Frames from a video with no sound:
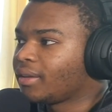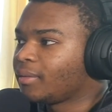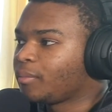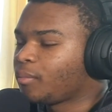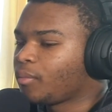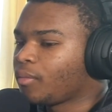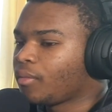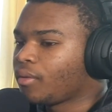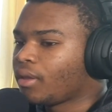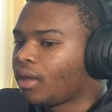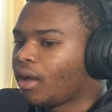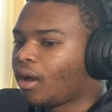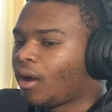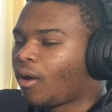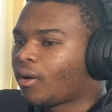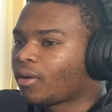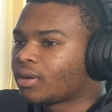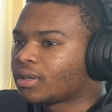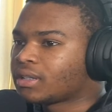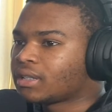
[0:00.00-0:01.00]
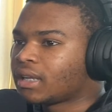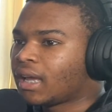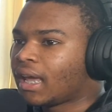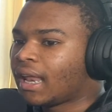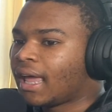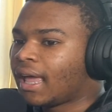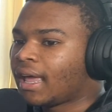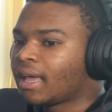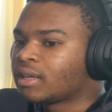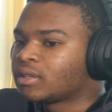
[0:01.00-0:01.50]
An artist that
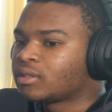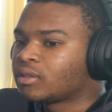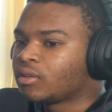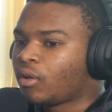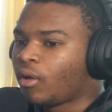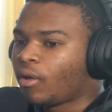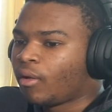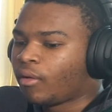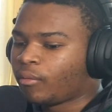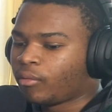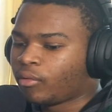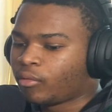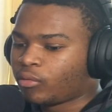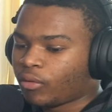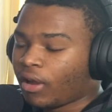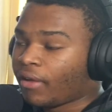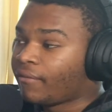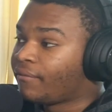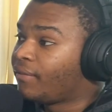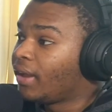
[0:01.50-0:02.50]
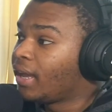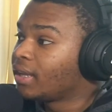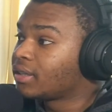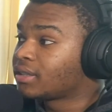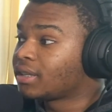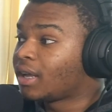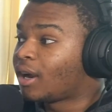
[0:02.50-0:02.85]
has events